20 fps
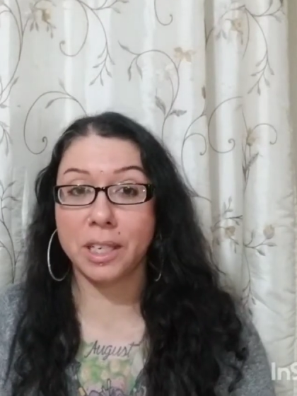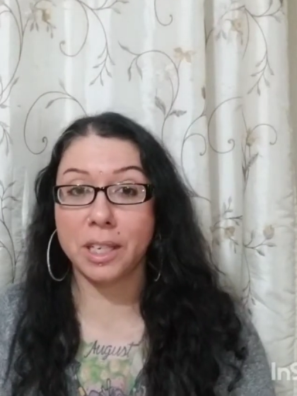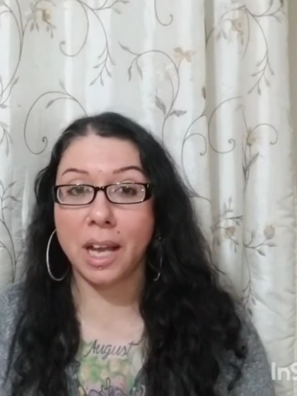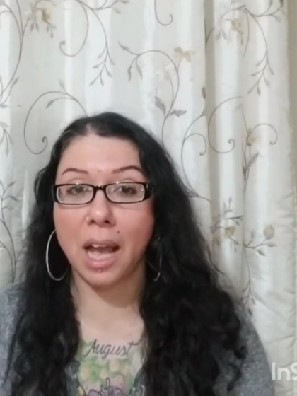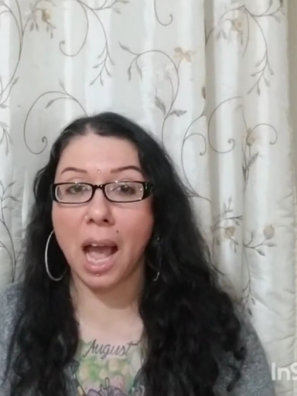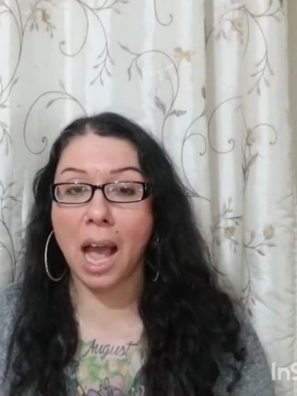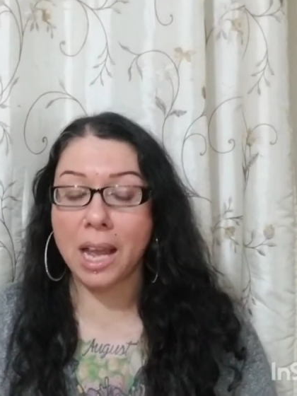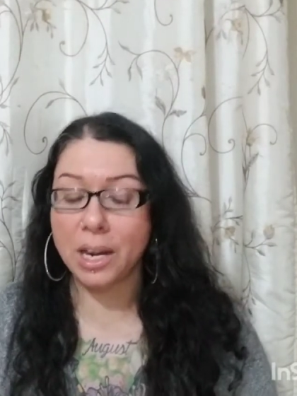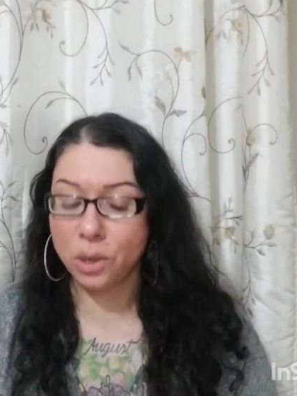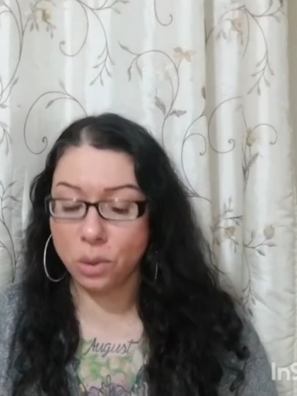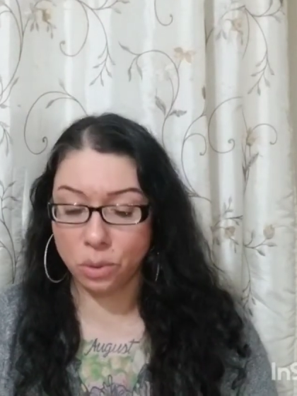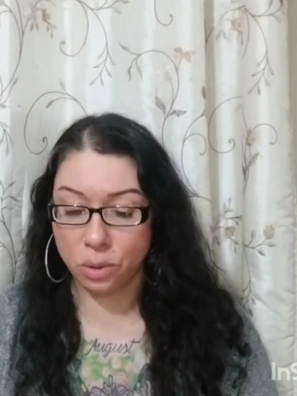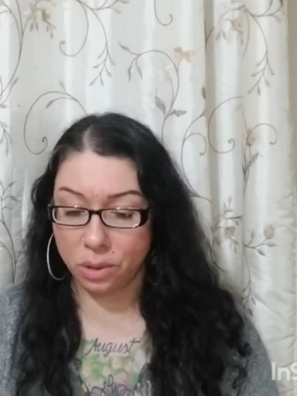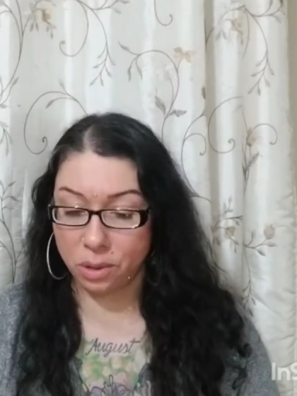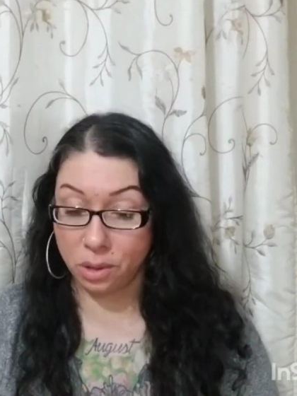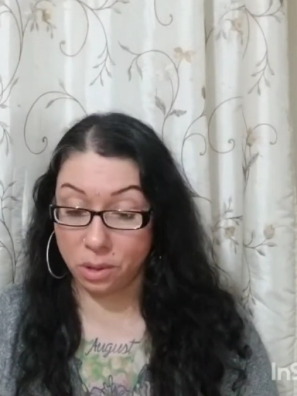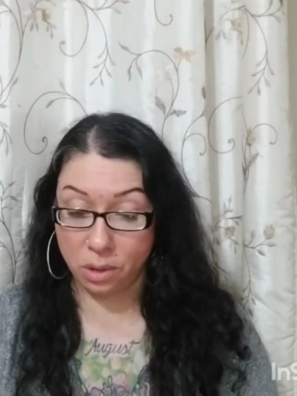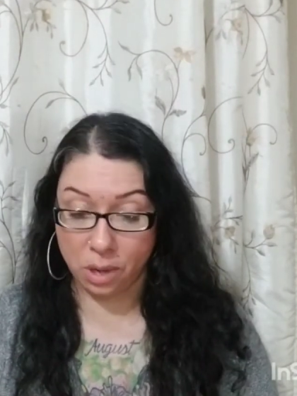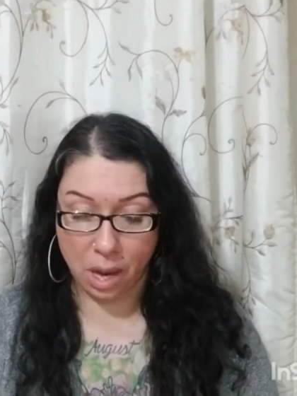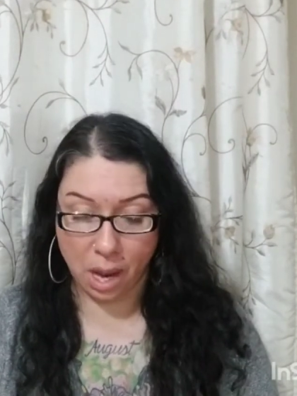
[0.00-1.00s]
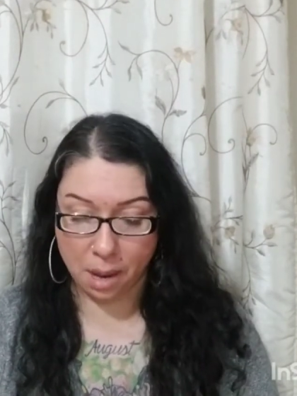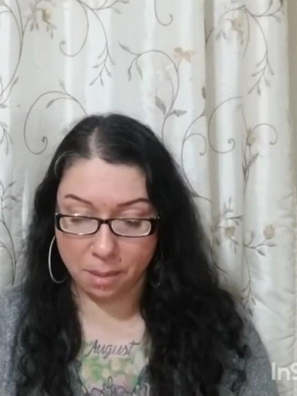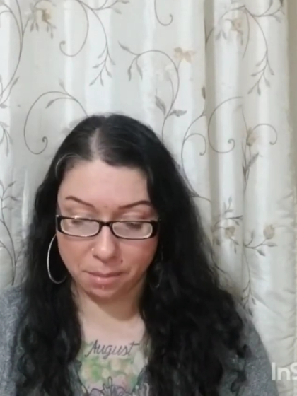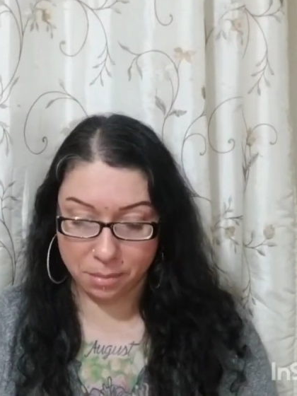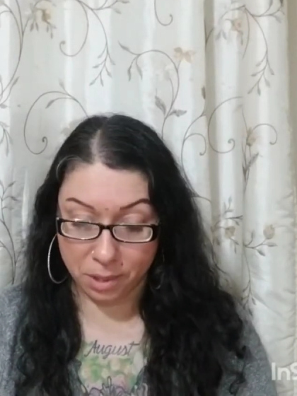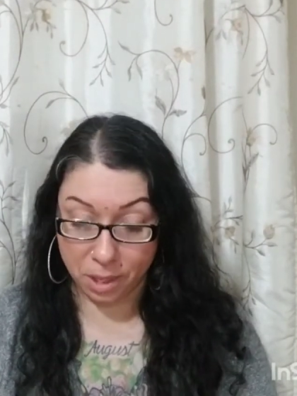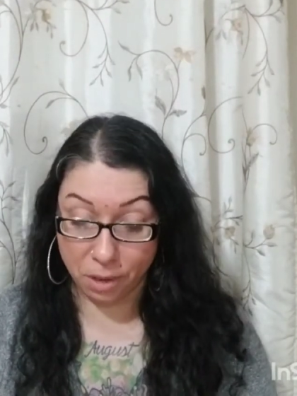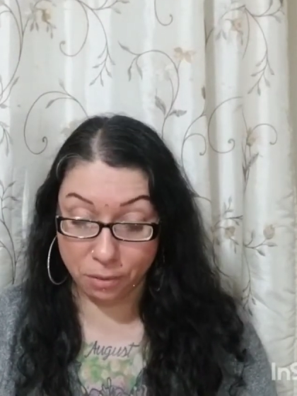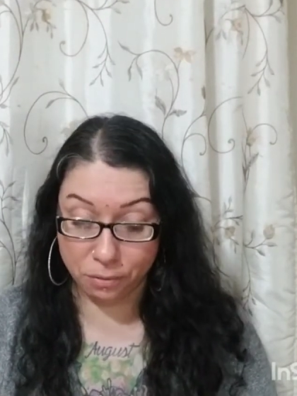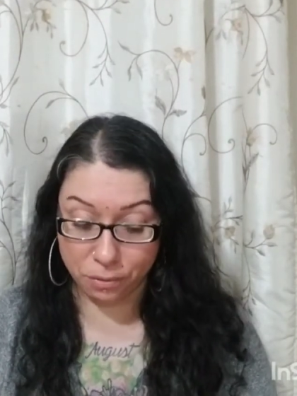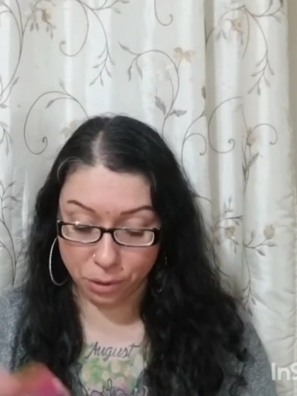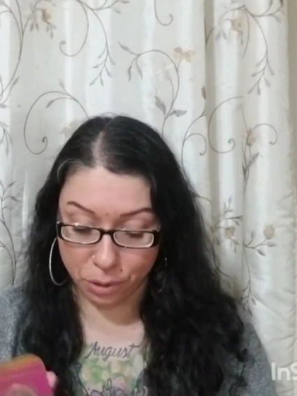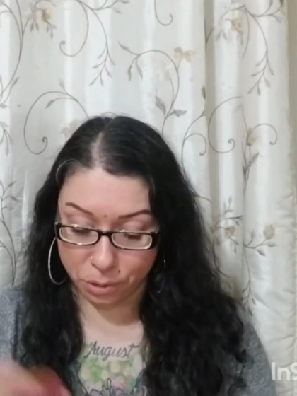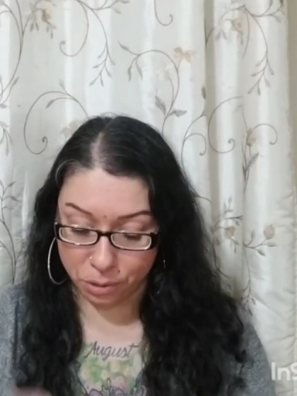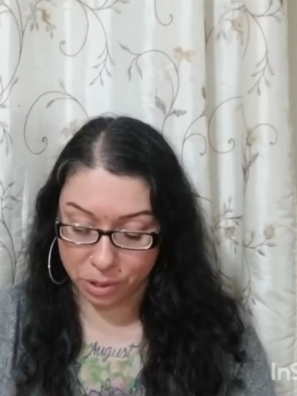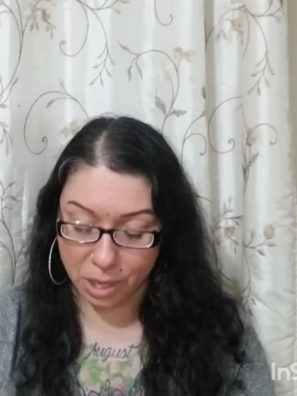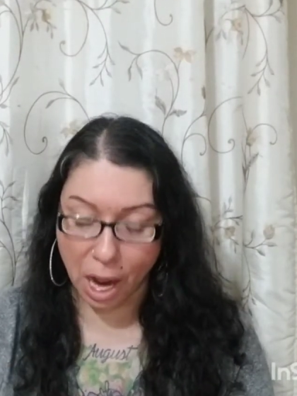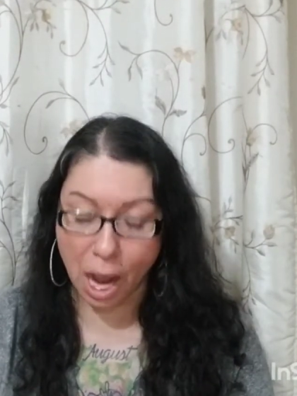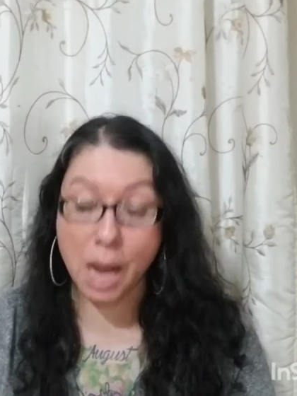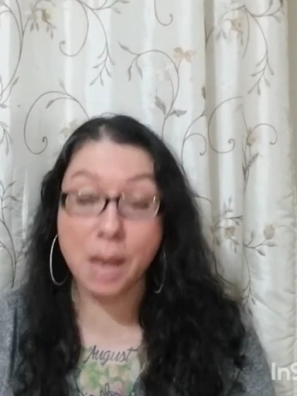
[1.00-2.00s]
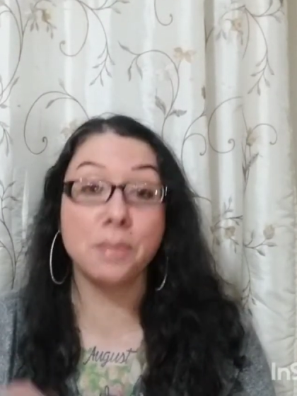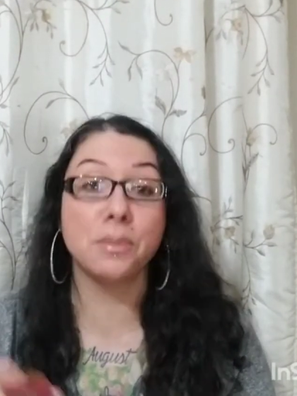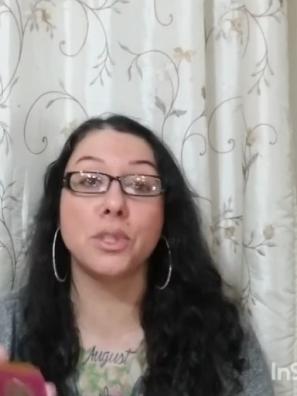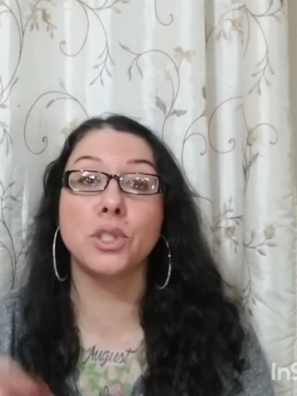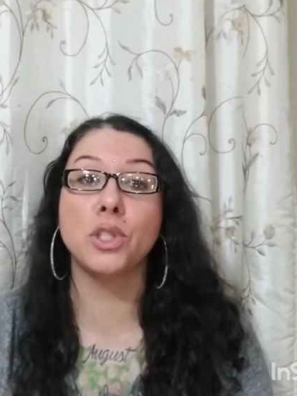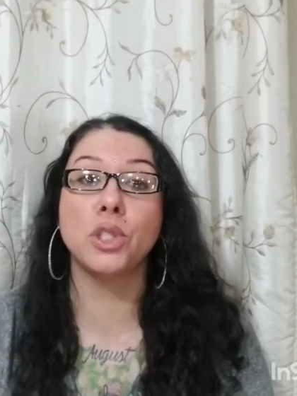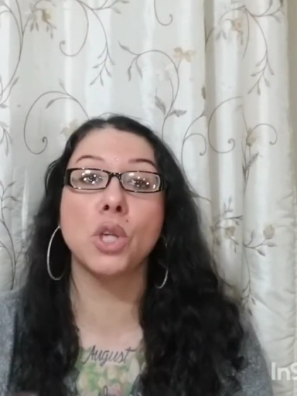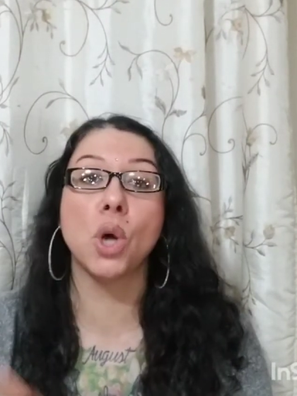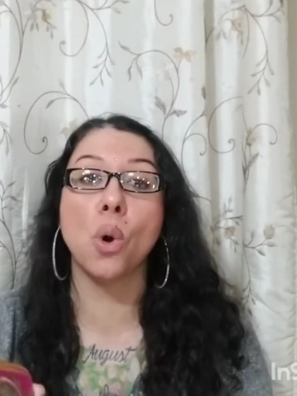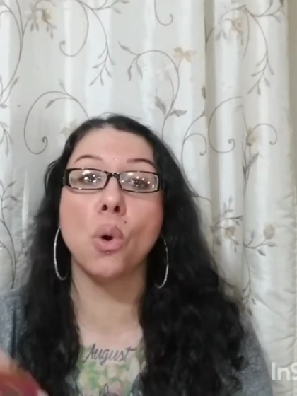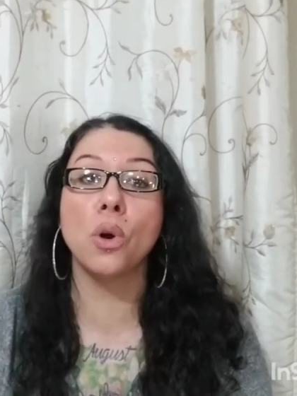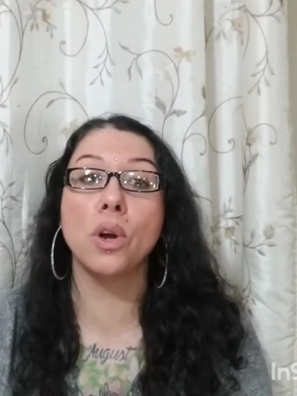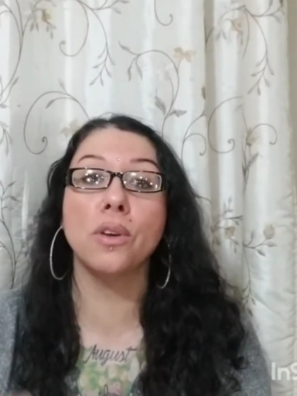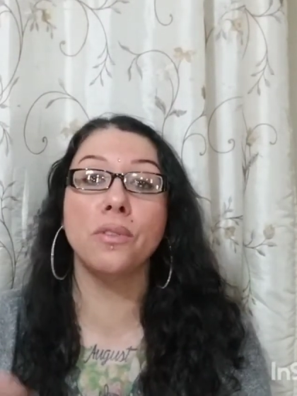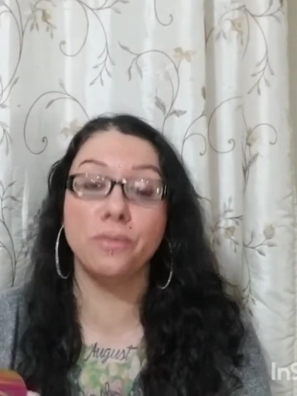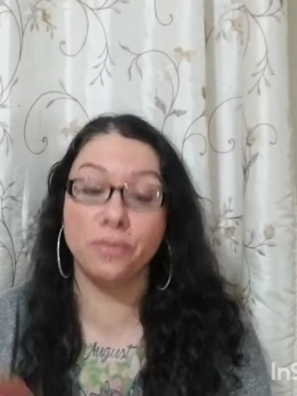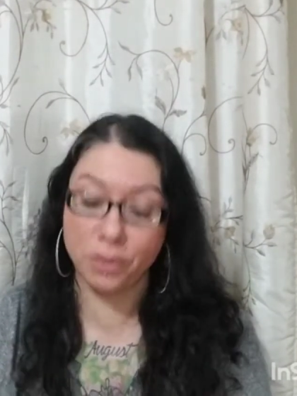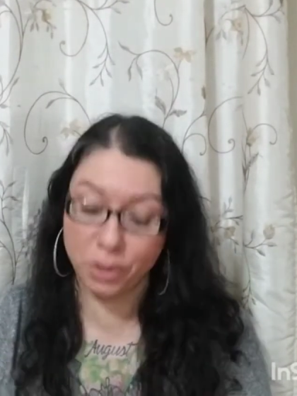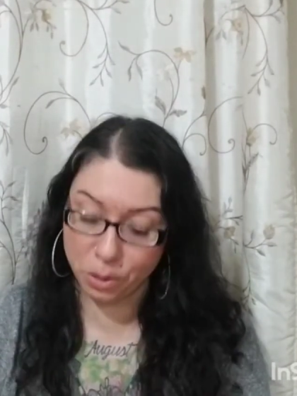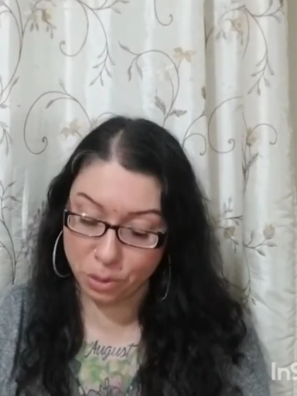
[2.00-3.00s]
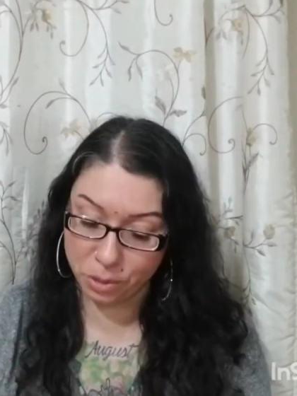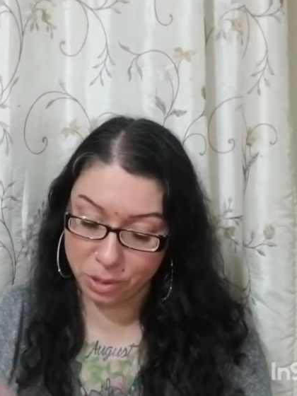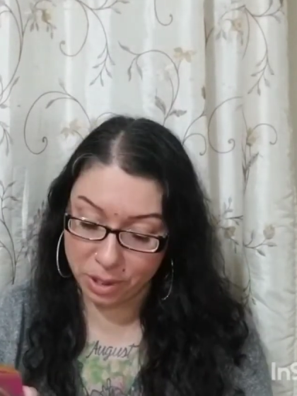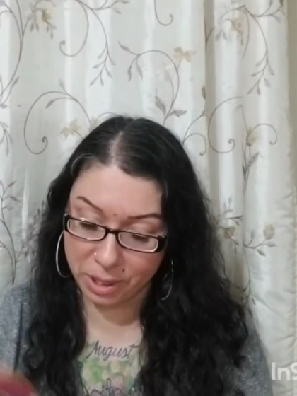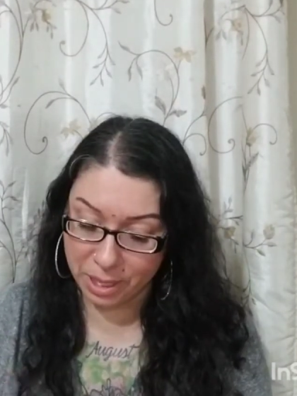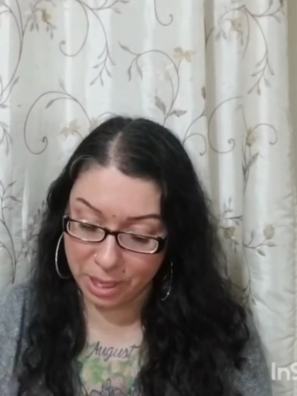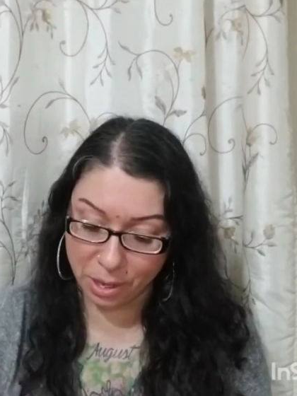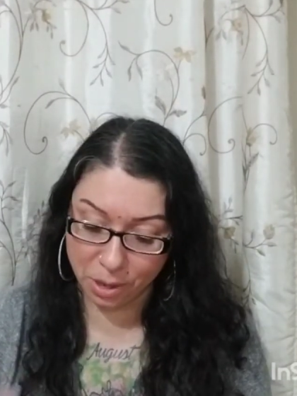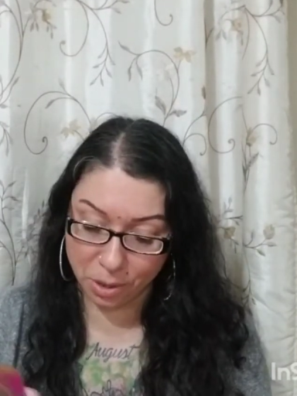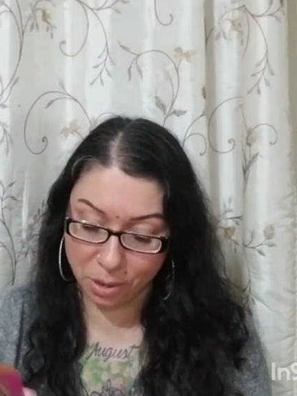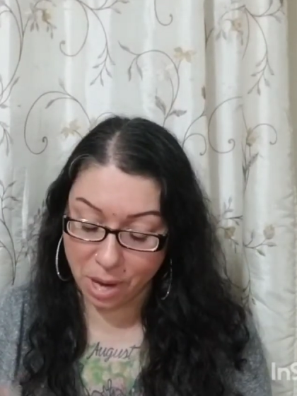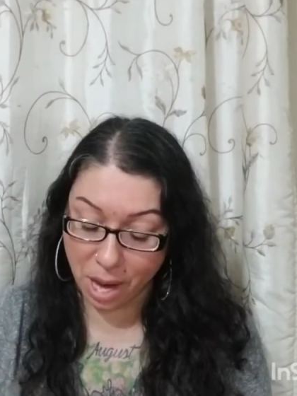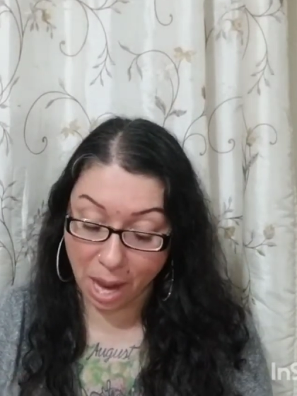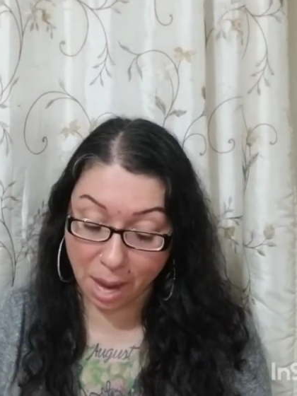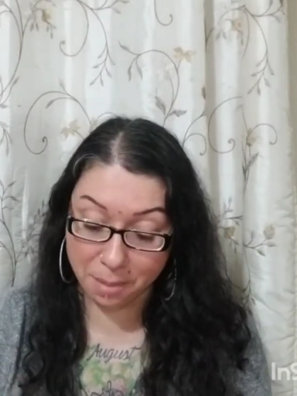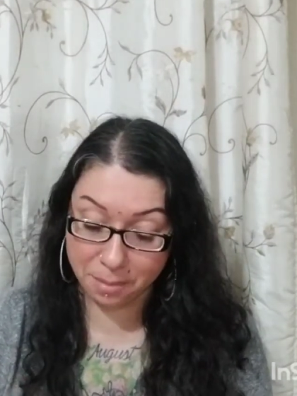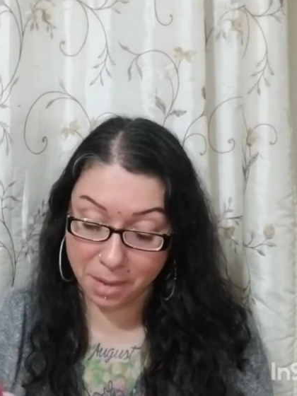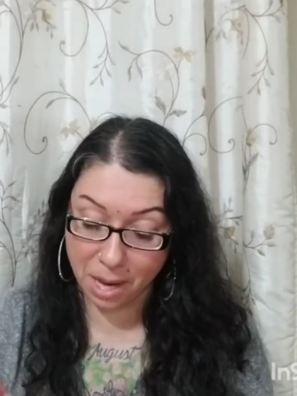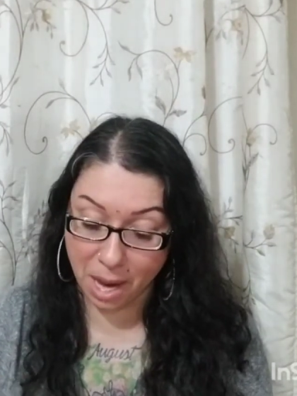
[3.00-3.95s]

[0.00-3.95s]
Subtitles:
I don't... Okay, I'm confused. I am so confused, Leo. I'm...